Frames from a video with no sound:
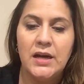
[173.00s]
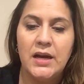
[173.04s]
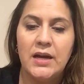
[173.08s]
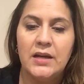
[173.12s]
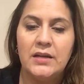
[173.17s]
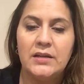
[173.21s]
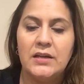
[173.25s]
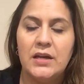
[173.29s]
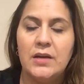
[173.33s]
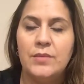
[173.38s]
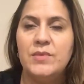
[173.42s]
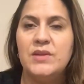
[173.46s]

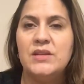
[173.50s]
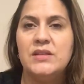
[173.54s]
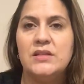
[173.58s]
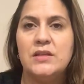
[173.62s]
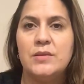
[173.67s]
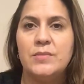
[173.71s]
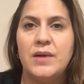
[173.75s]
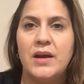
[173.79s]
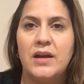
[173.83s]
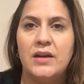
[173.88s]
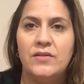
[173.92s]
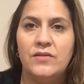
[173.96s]
and gave me
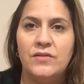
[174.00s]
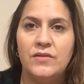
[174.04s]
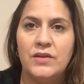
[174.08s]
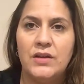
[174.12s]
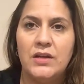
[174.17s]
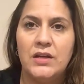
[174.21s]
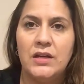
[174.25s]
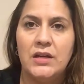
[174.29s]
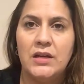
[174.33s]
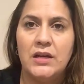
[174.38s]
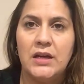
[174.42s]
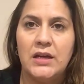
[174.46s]
some
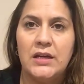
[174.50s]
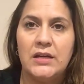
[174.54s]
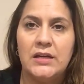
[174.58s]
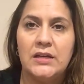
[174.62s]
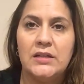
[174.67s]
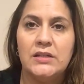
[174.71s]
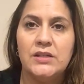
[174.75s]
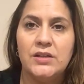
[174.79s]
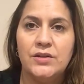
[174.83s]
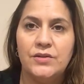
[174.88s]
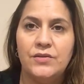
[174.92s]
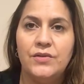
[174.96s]
IV, and I
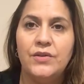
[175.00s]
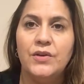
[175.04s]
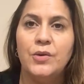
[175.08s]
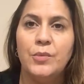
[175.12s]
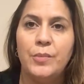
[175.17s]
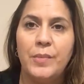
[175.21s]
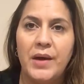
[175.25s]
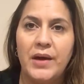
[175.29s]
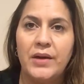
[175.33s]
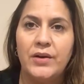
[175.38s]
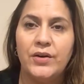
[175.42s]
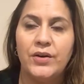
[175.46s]
did feel
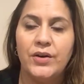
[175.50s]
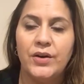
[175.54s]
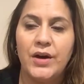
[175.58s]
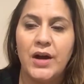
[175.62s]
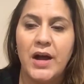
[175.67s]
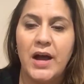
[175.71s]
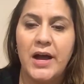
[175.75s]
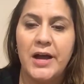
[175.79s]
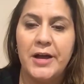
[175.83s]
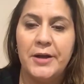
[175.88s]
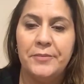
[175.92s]
better.